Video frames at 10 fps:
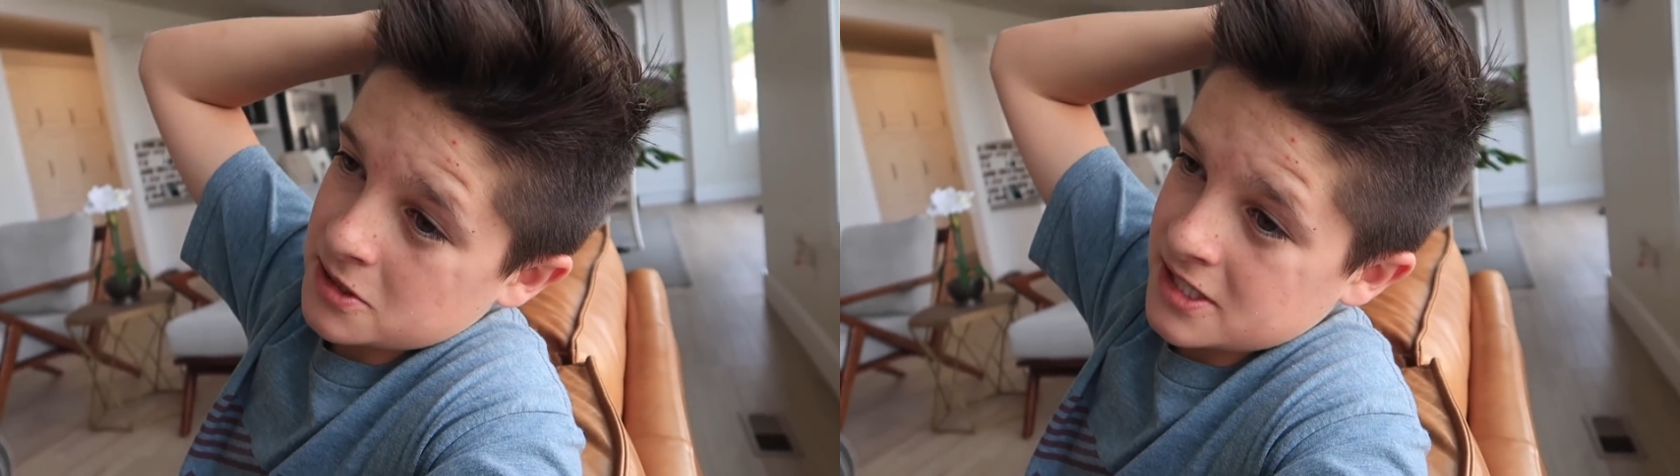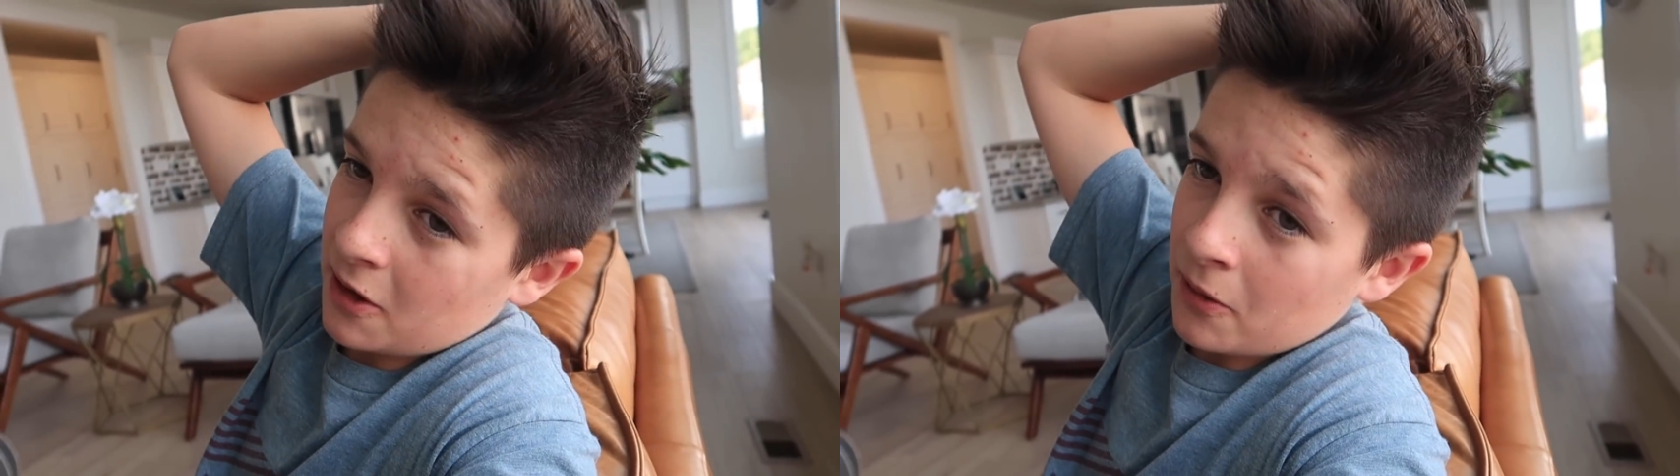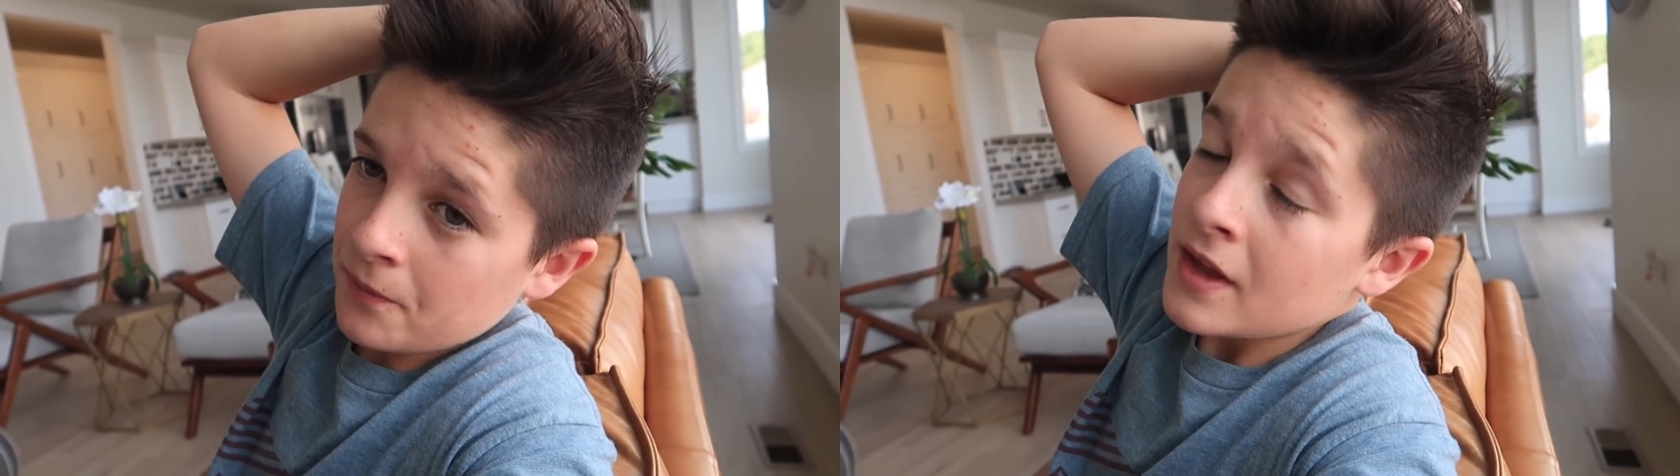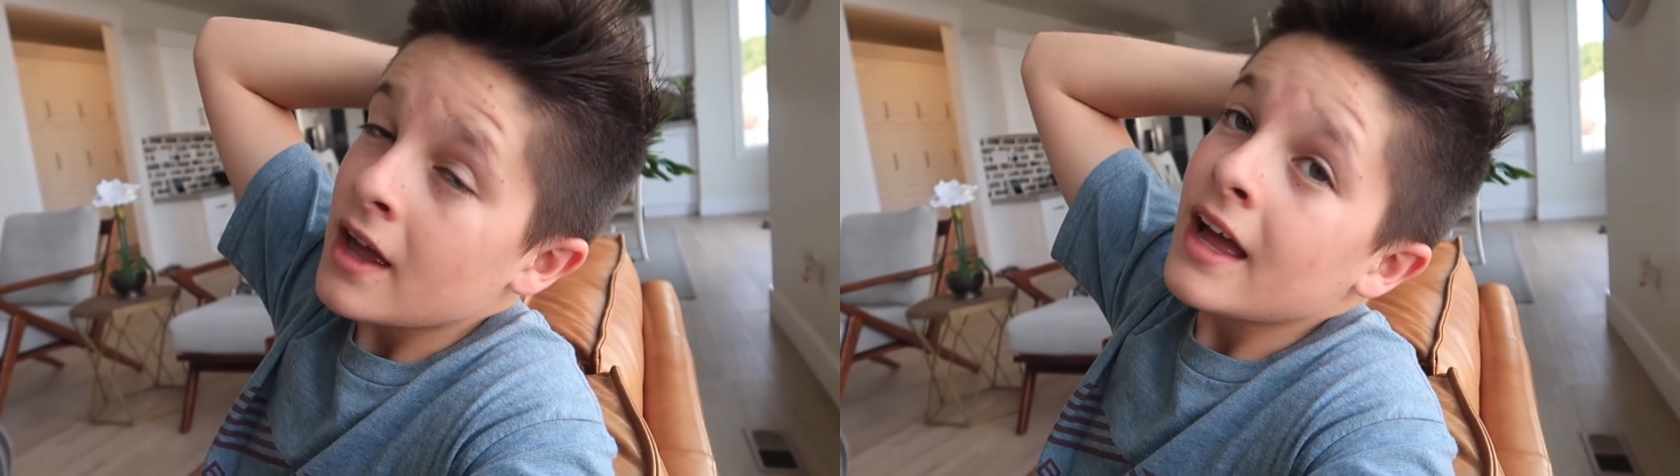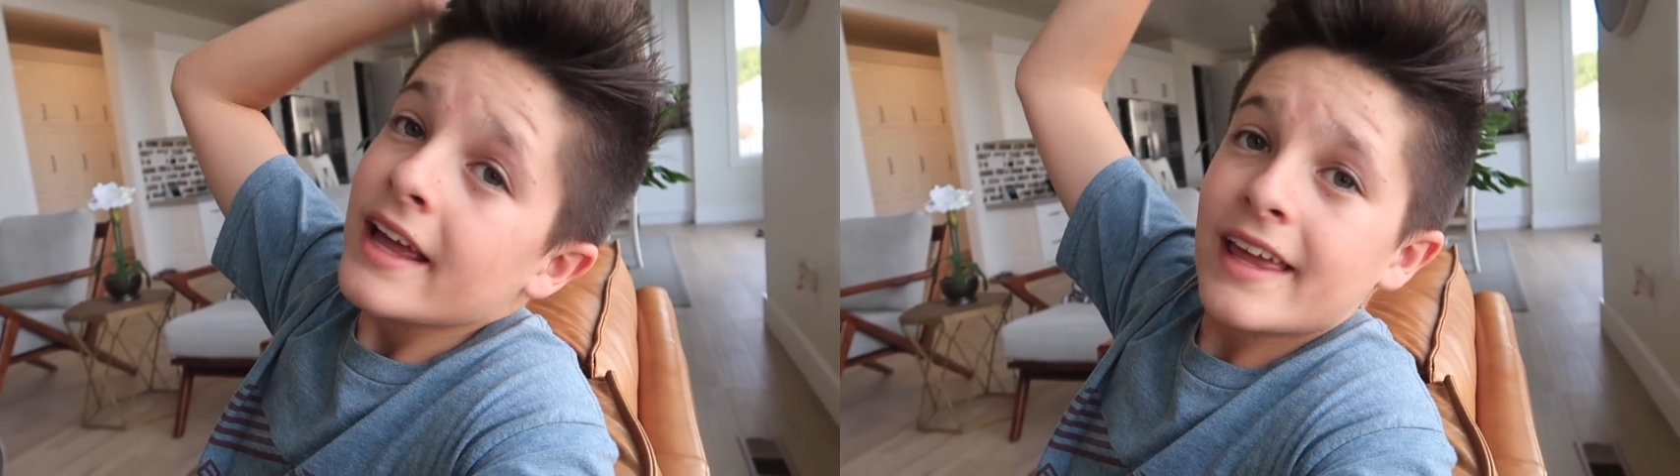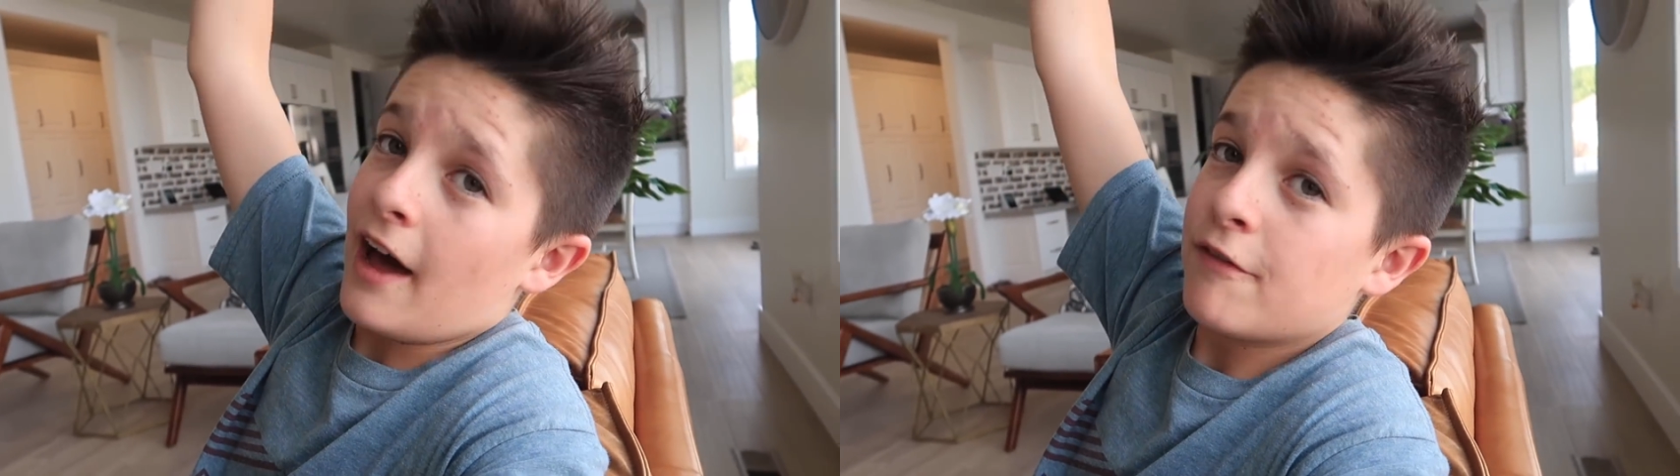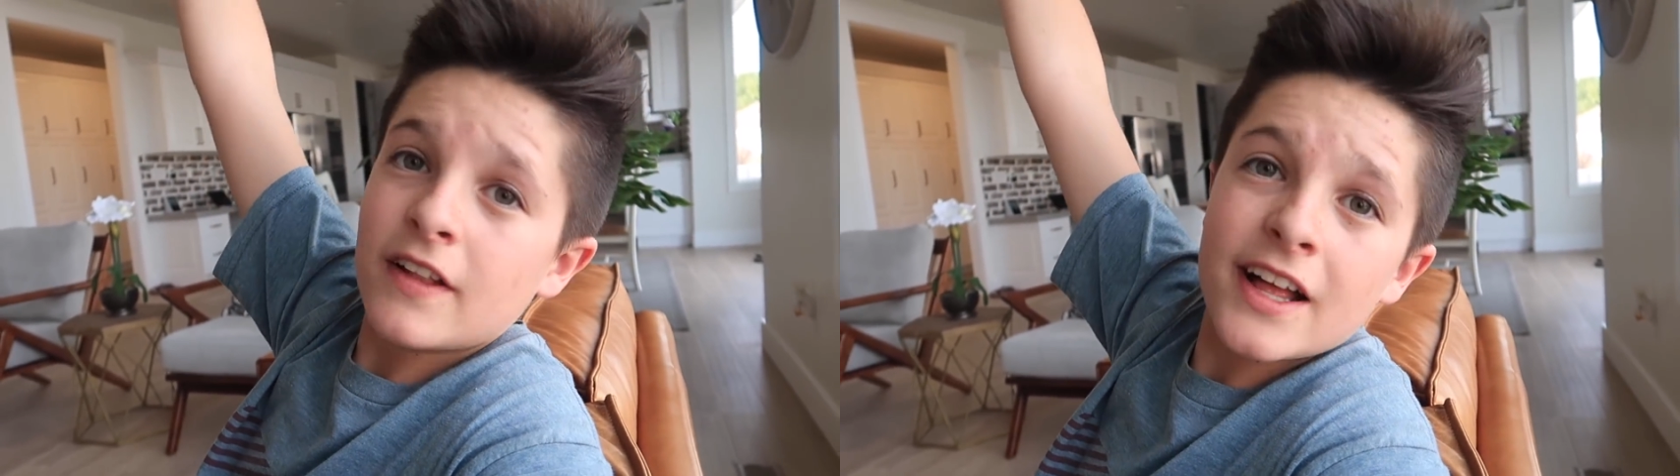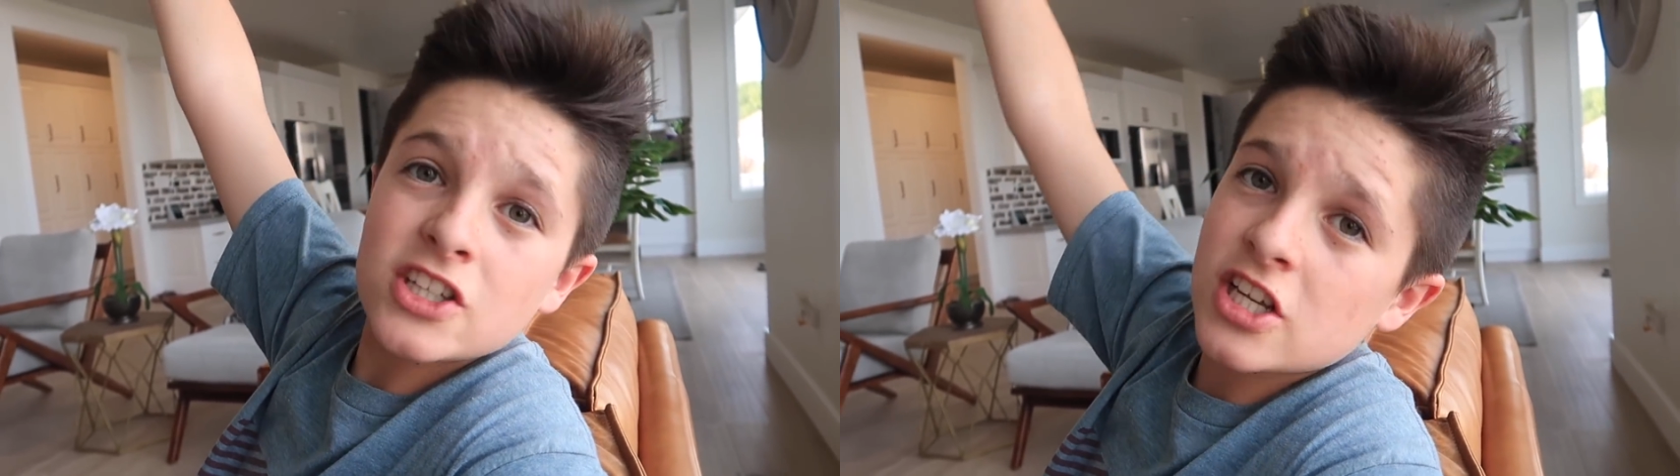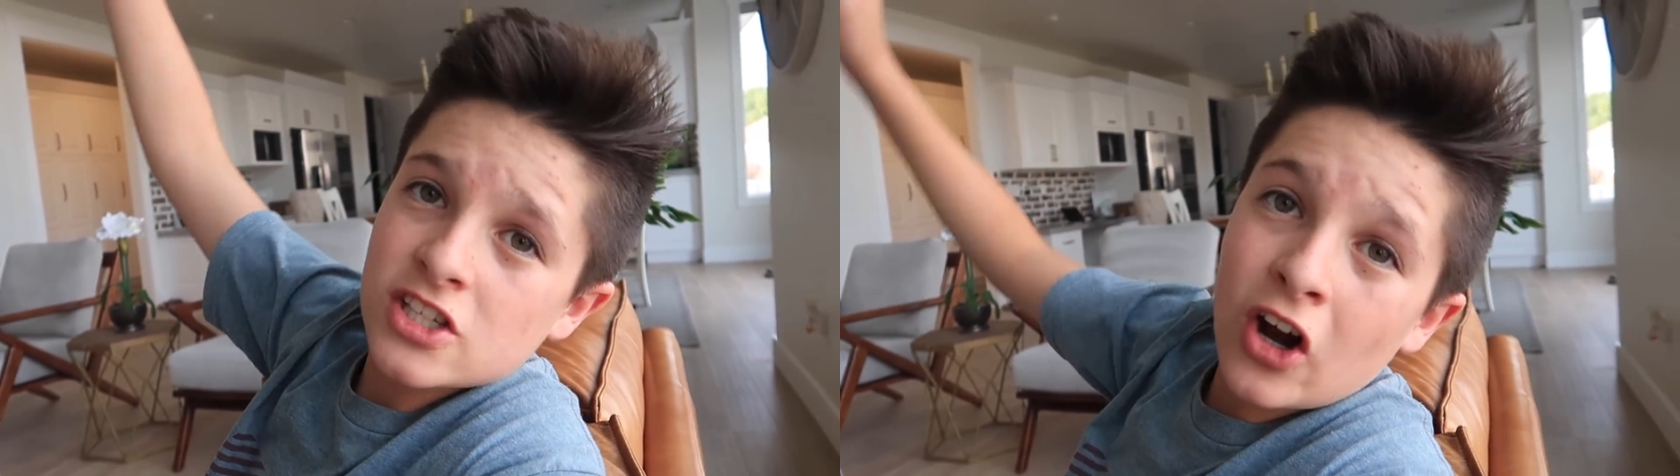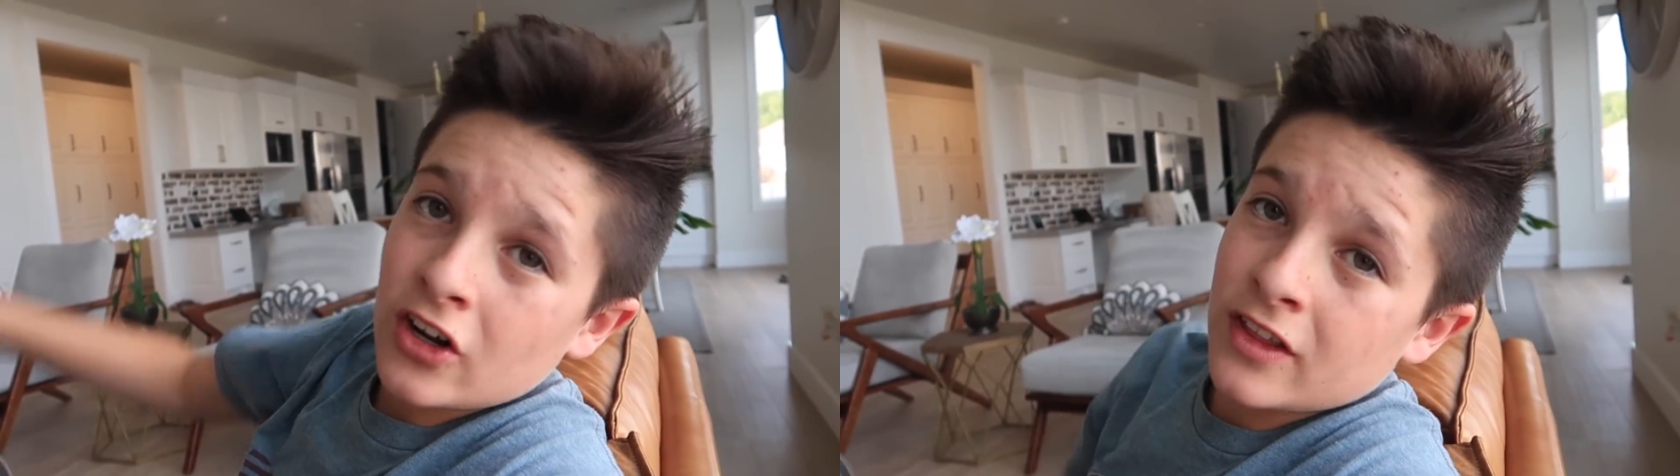So yeah, floods
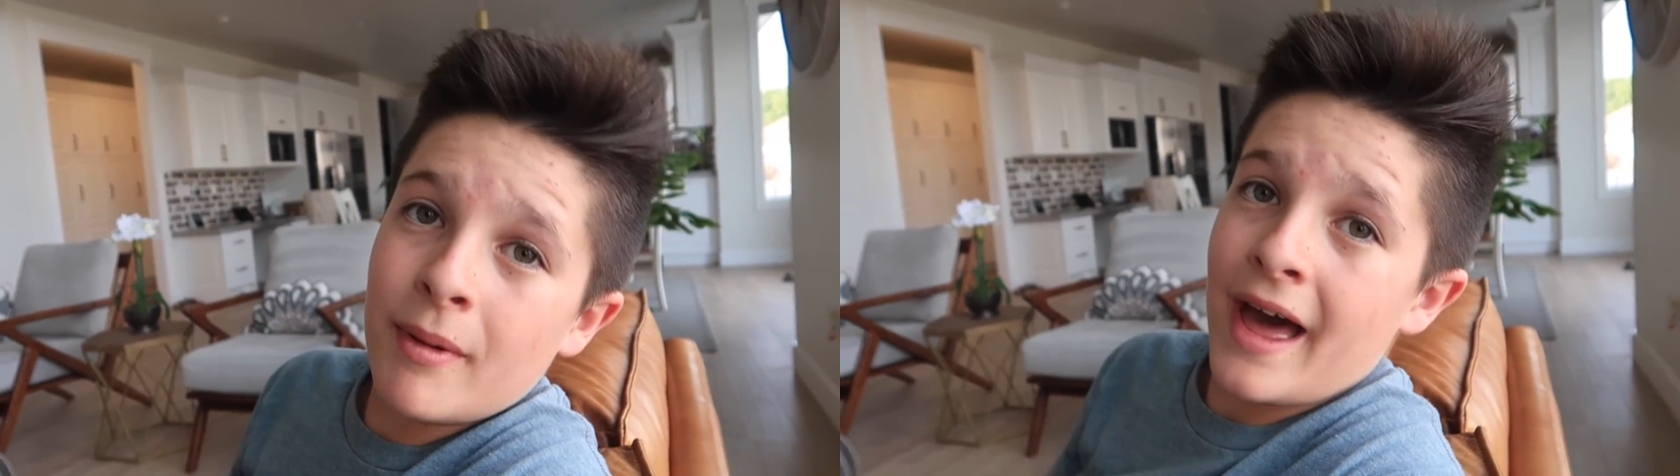just aren't the